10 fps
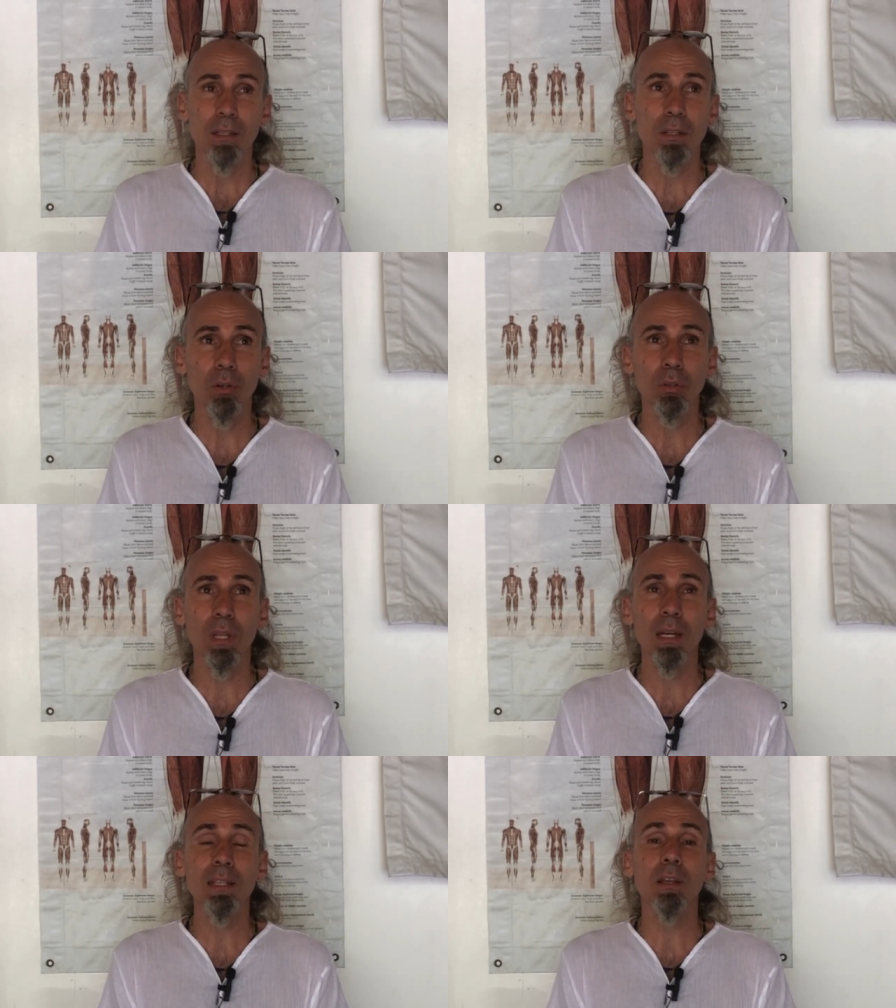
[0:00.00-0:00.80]
So
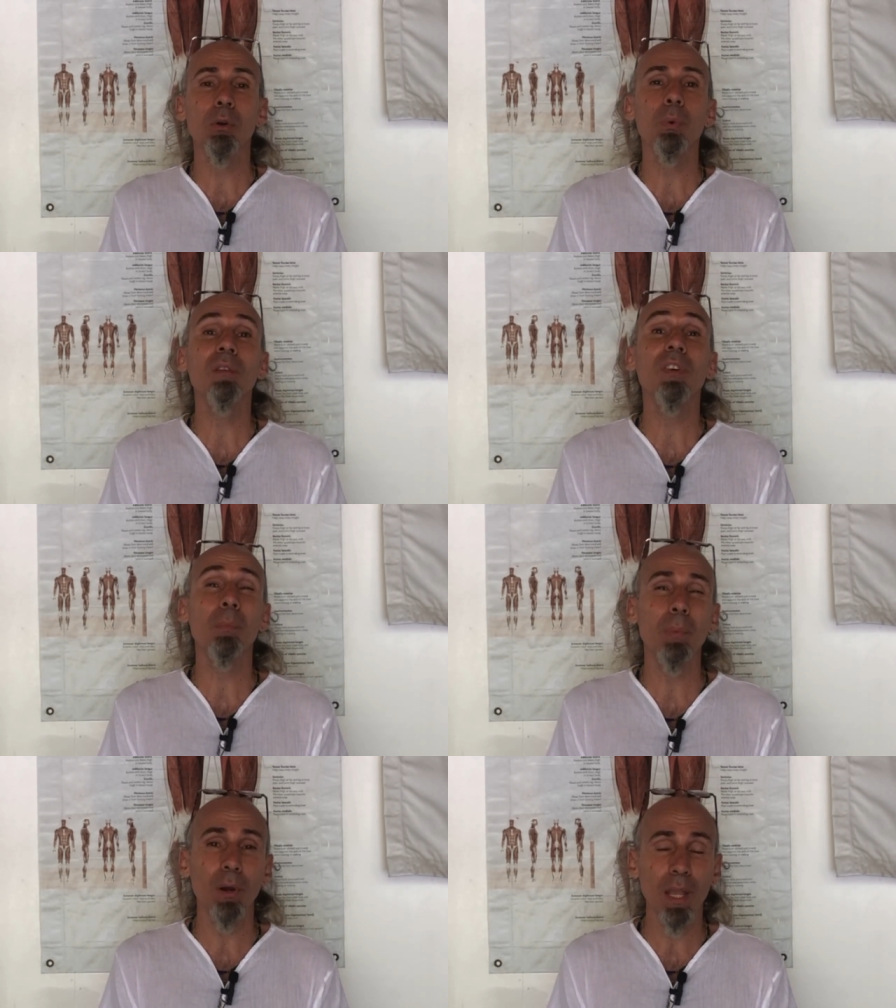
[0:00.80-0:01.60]
there is a
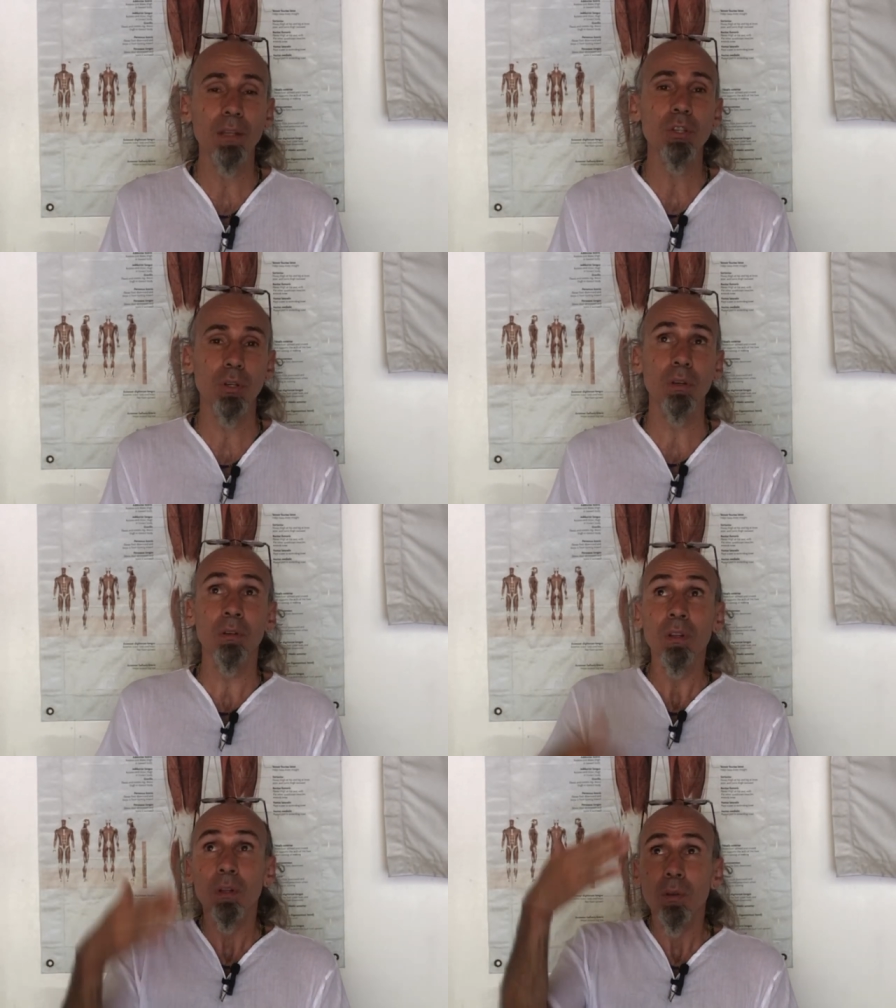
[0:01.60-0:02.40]
reverberation